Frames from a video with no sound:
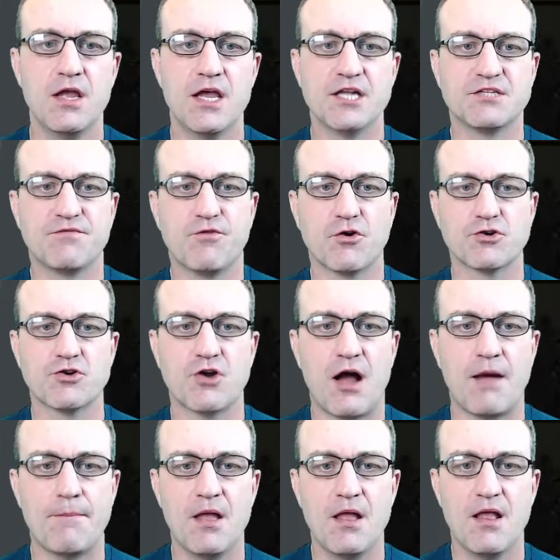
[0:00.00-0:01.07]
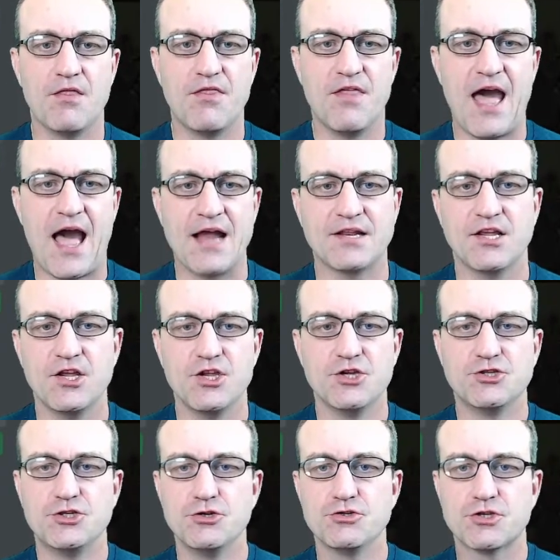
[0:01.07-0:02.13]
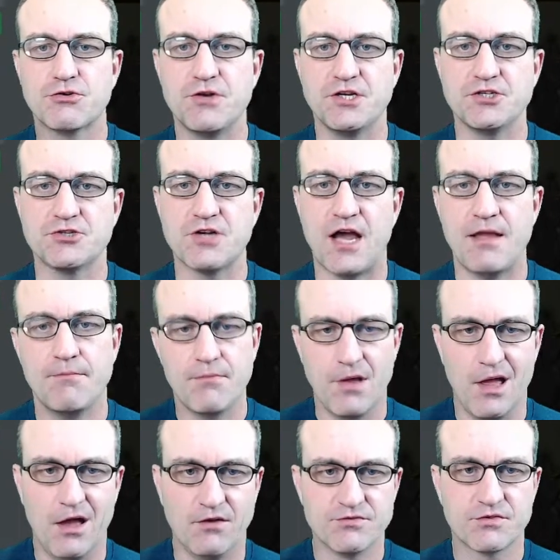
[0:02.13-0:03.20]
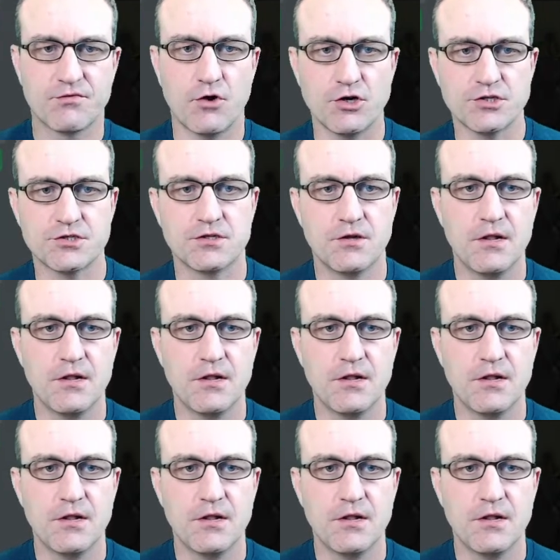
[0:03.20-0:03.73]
It's 4-drop that you choose the creature type, elves of course,